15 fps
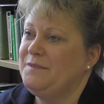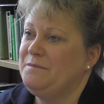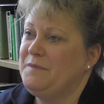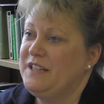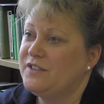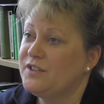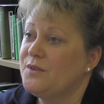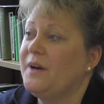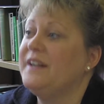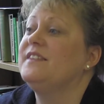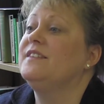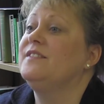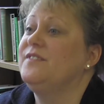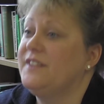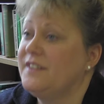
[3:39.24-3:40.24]
beats her quite
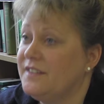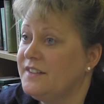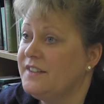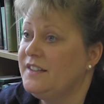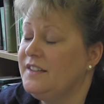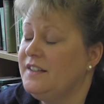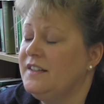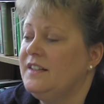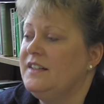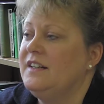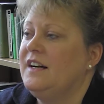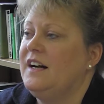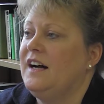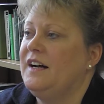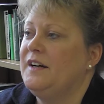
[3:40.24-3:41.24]
severely,
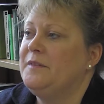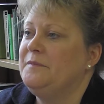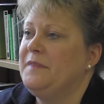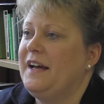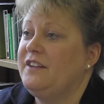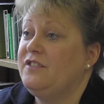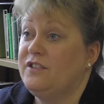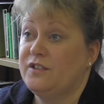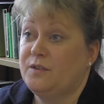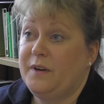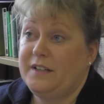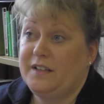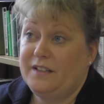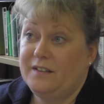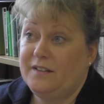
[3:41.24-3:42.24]
and she's
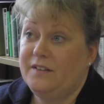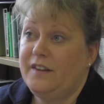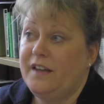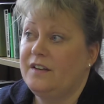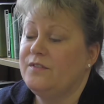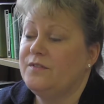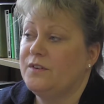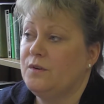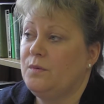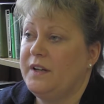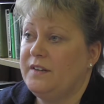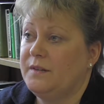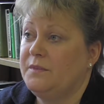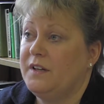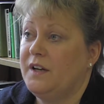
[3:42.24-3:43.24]
quite ill then for
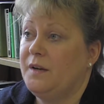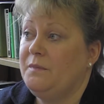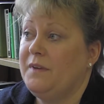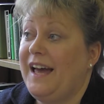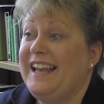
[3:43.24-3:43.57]
quite some time.